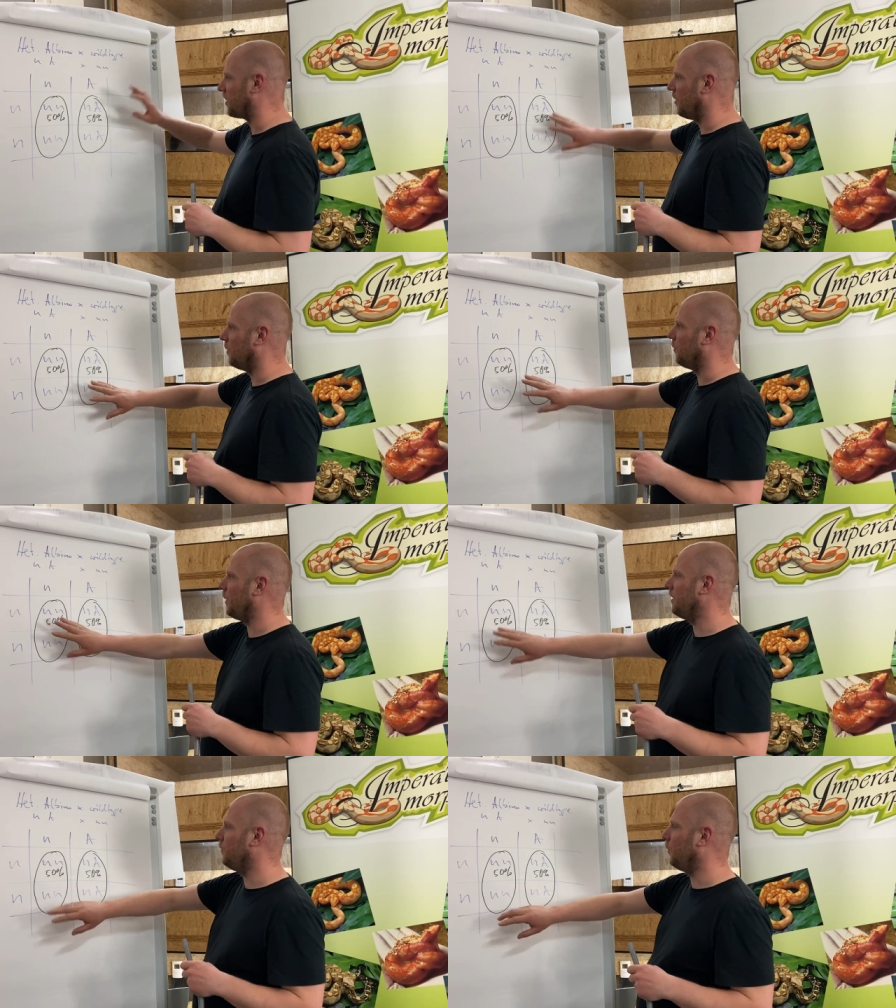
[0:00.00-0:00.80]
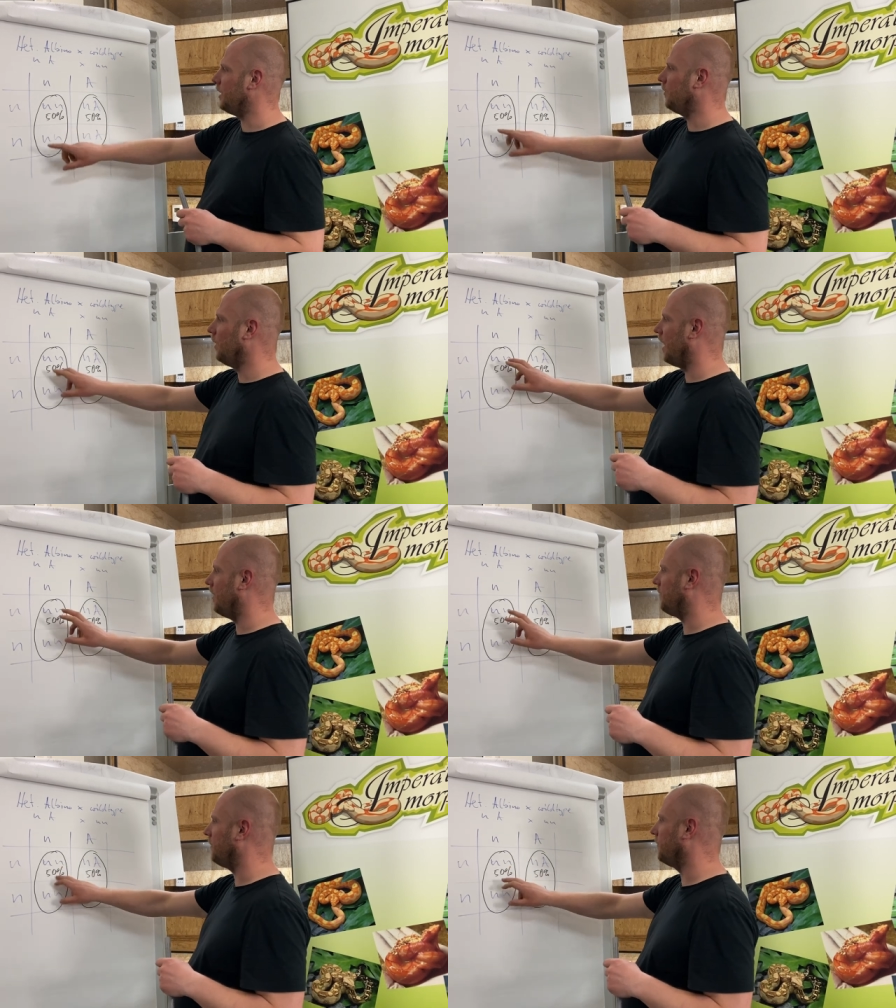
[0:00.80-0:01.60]
so we, we do
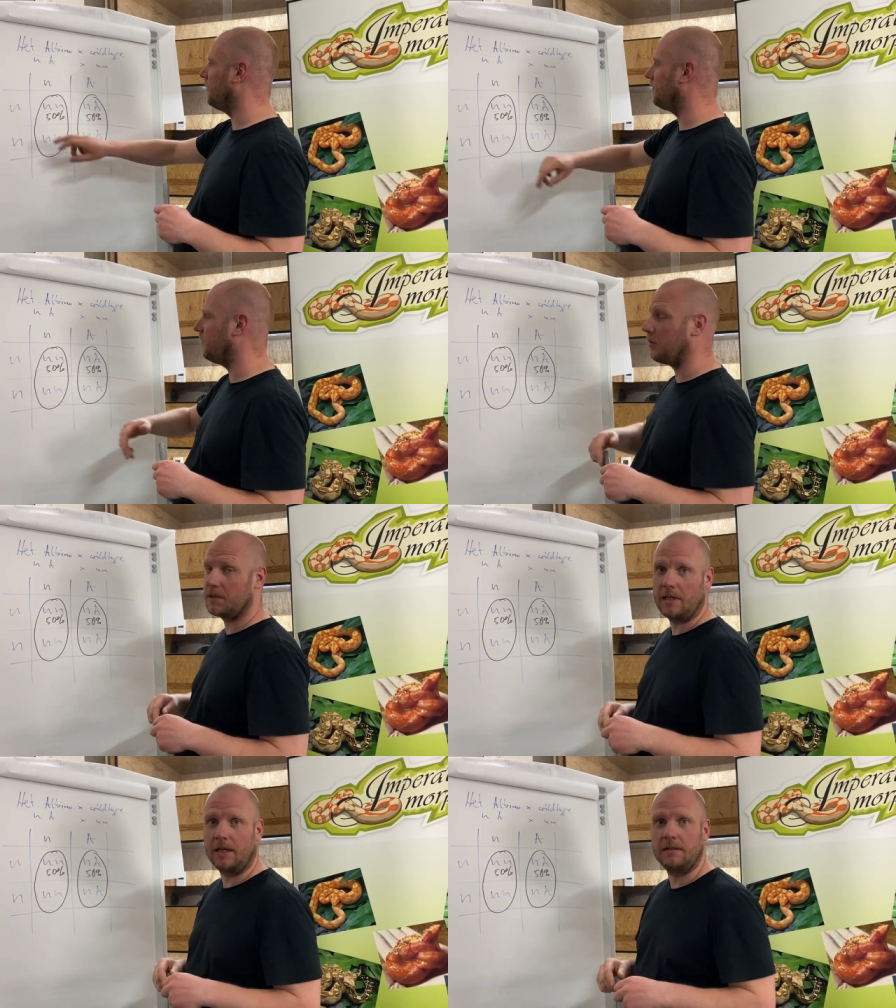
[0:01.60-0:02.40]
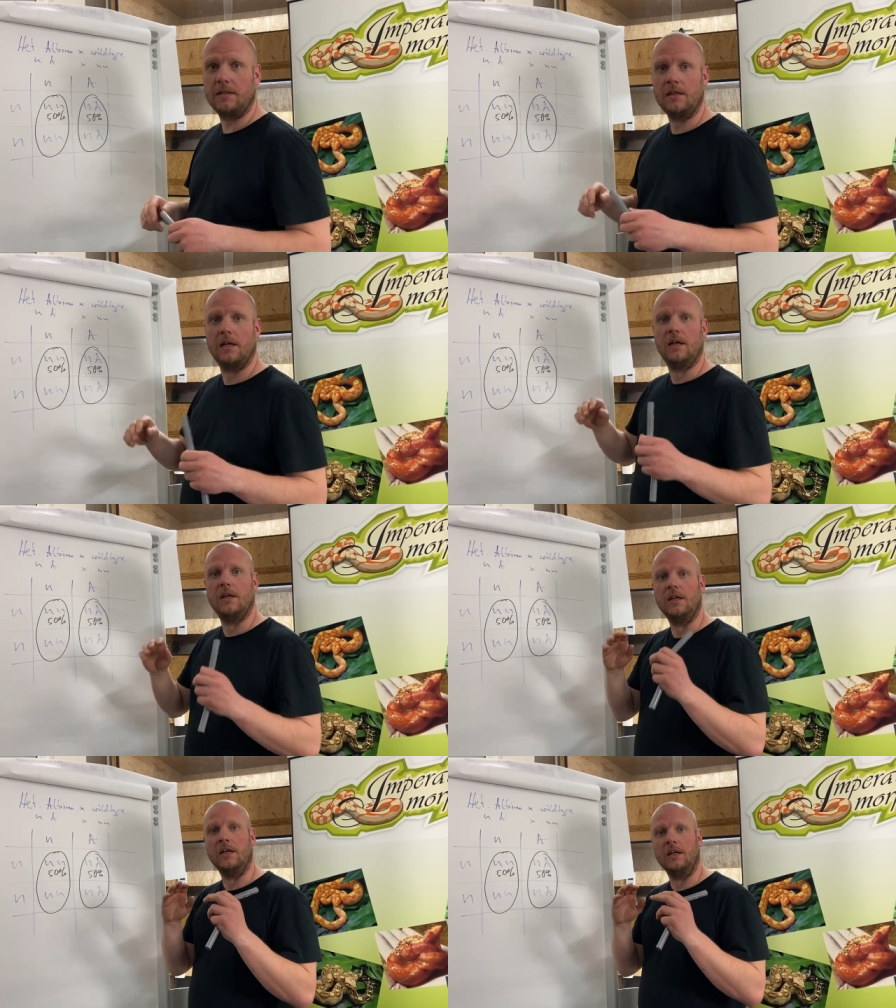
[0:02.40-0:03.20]
have 50%
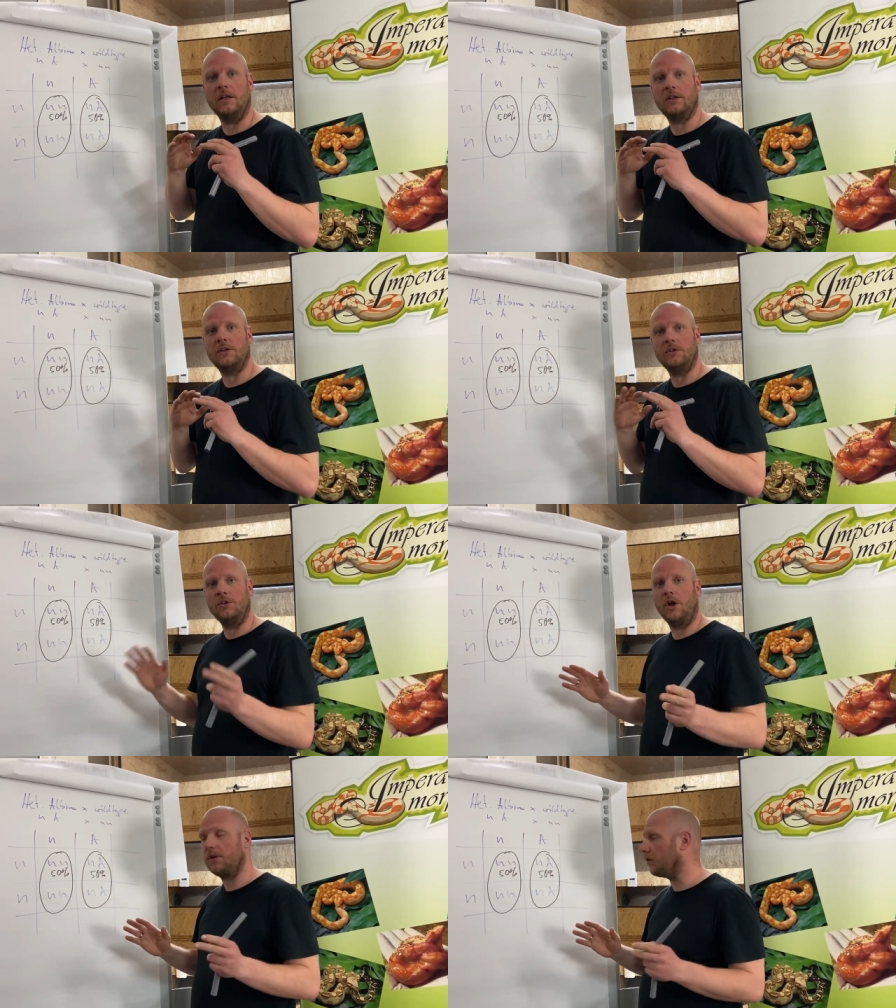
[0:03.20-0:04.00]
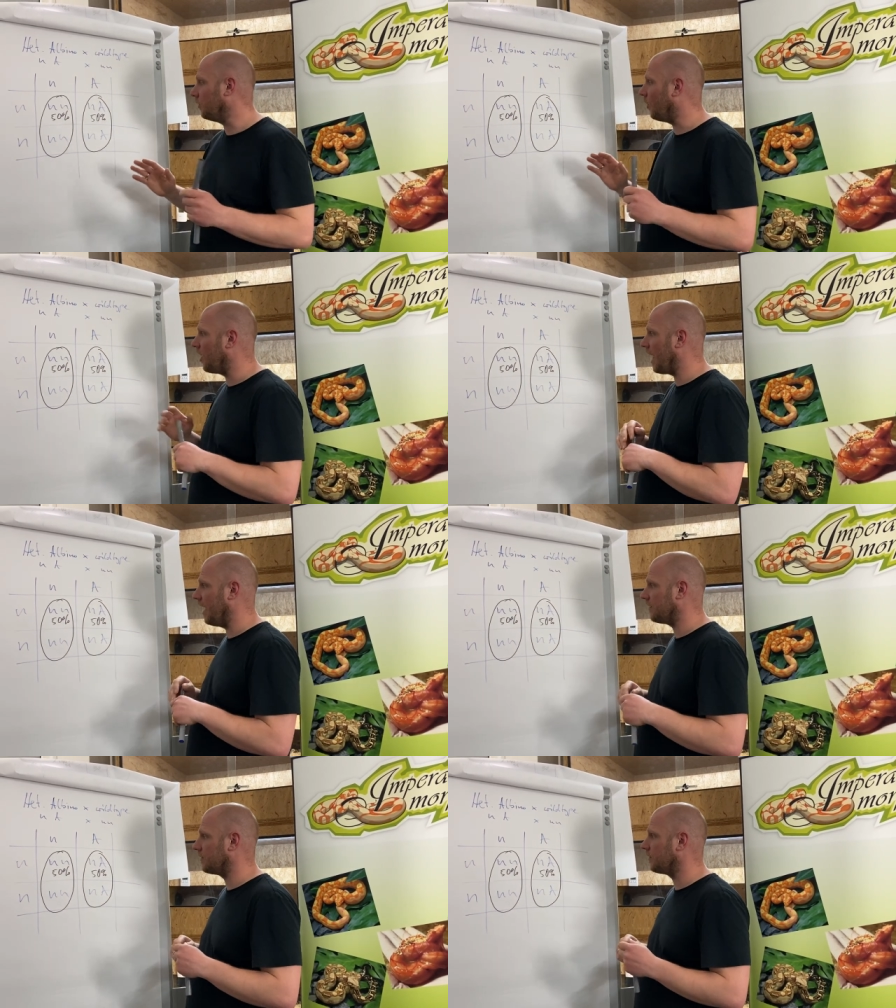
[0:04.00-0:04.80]
uh, non, non
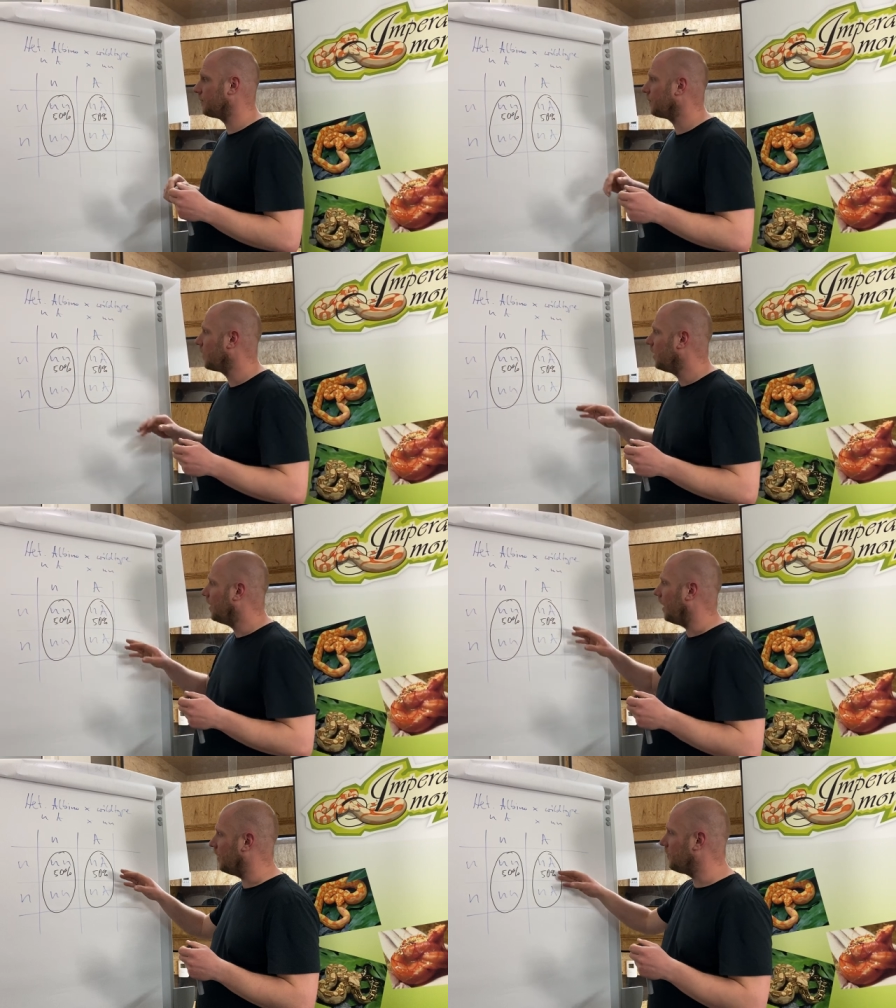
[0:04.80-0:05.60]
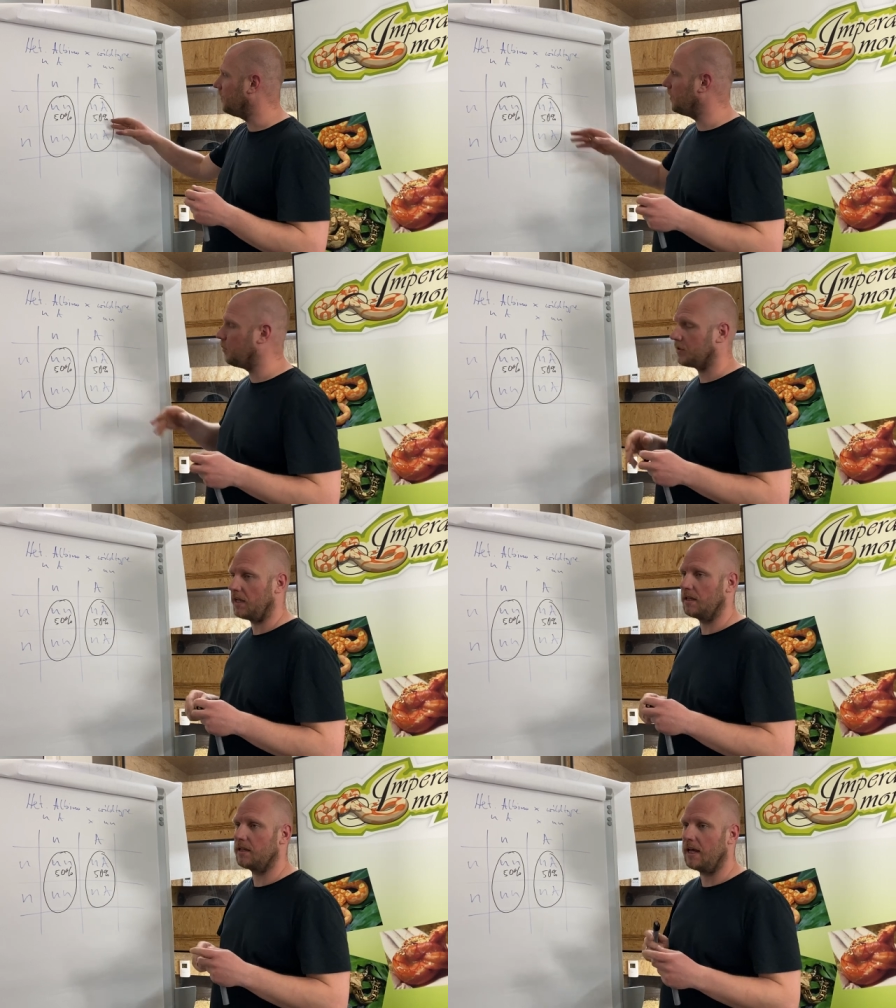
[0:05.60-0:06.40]
and
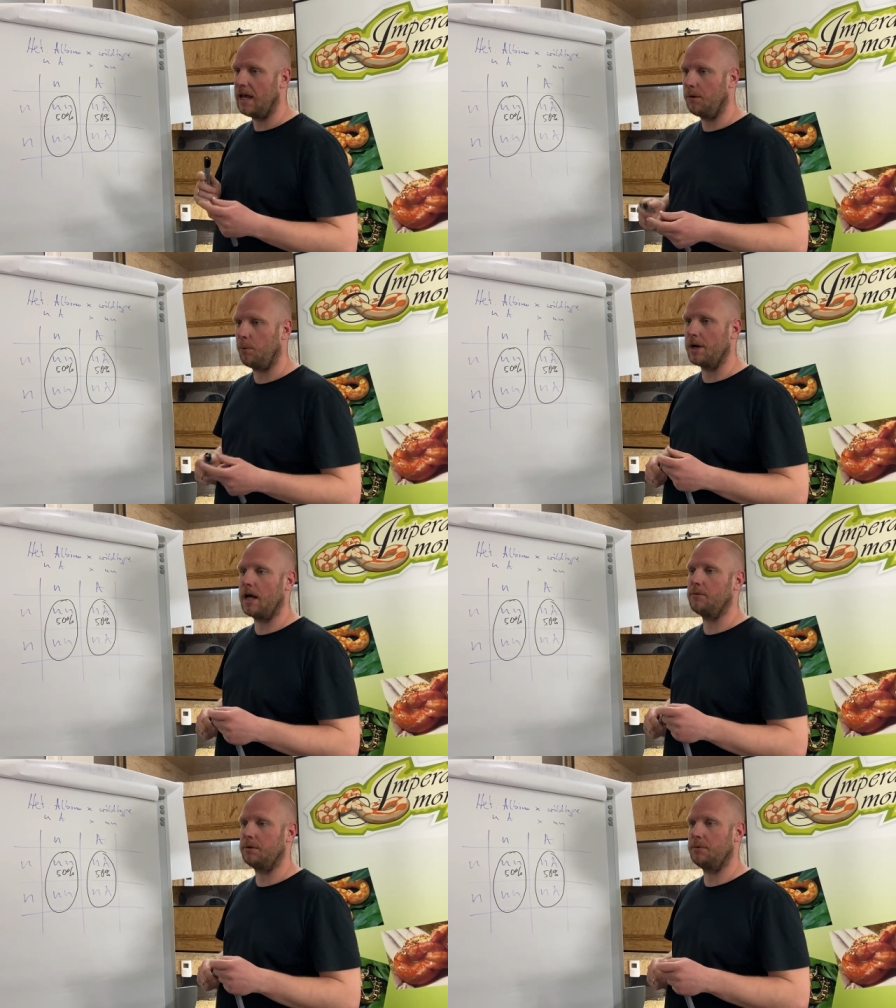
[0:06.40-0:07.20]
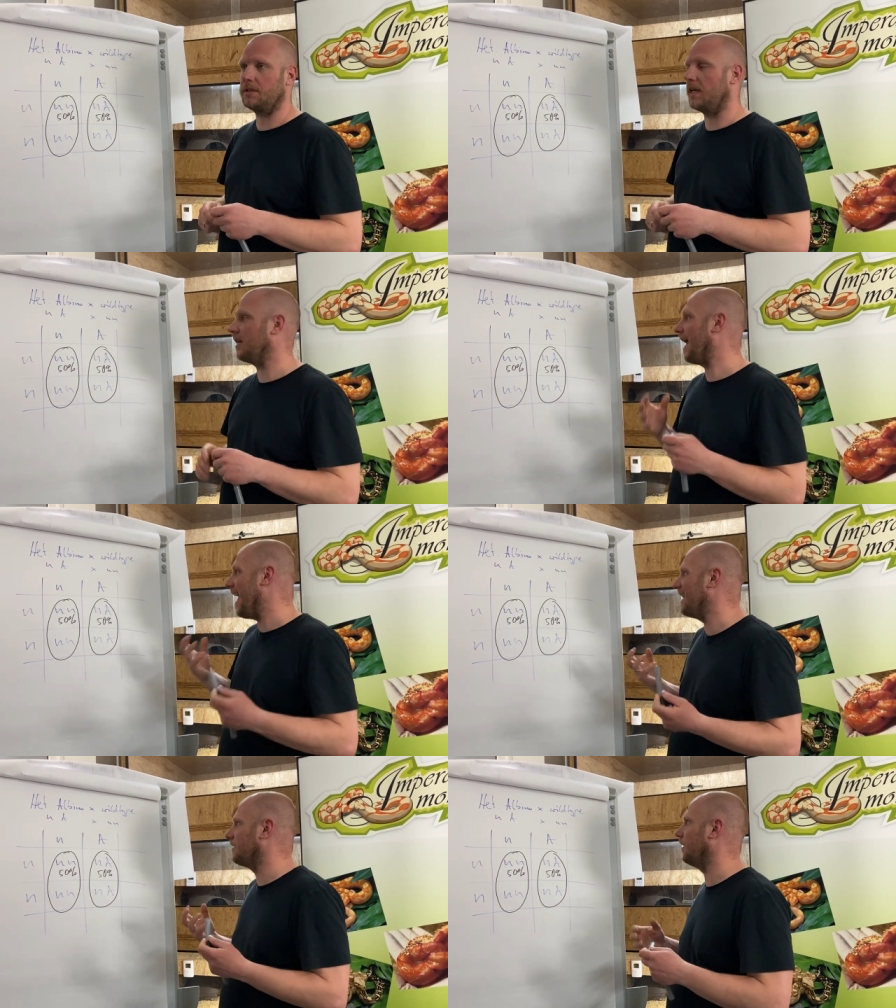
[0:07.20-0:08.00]
50% 100%
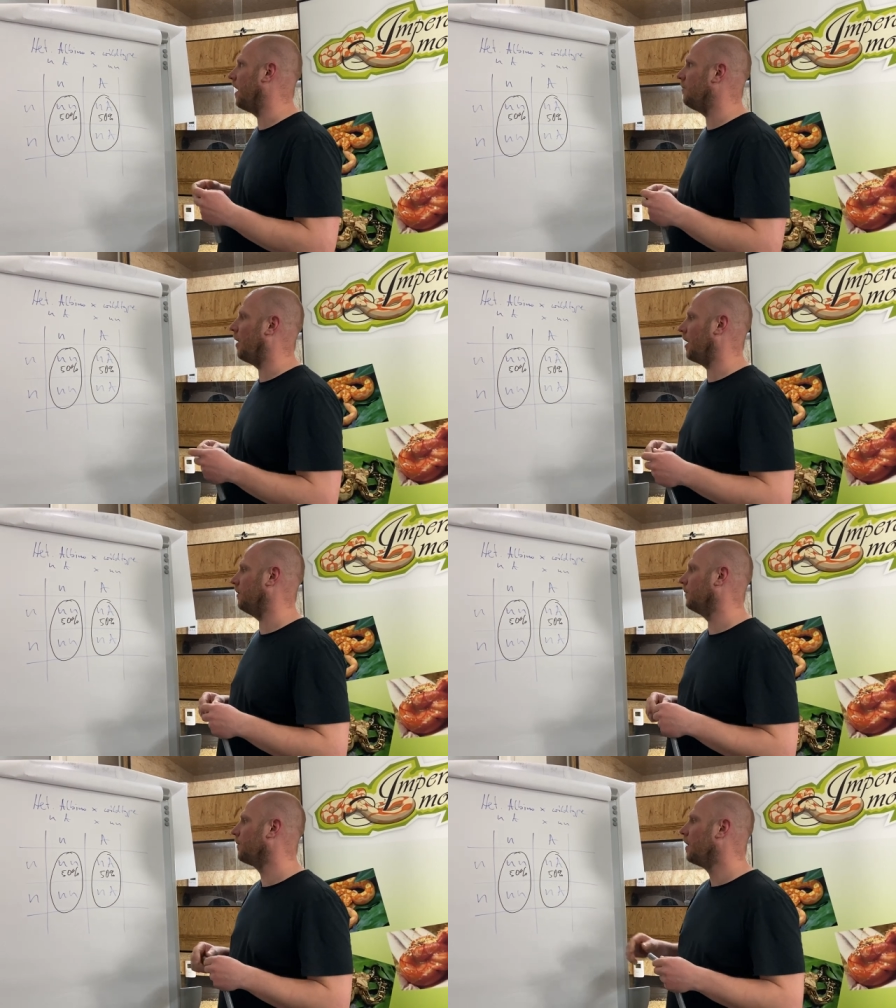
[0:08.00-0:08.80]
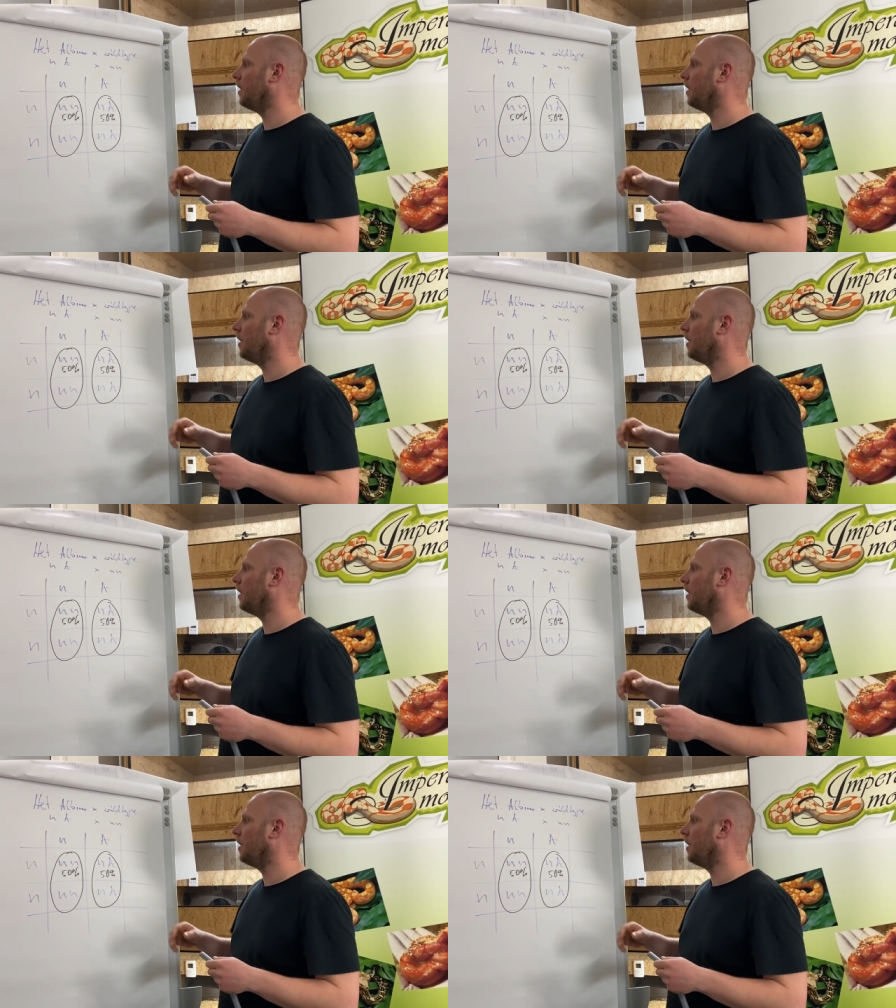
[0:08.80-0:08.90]
het albino.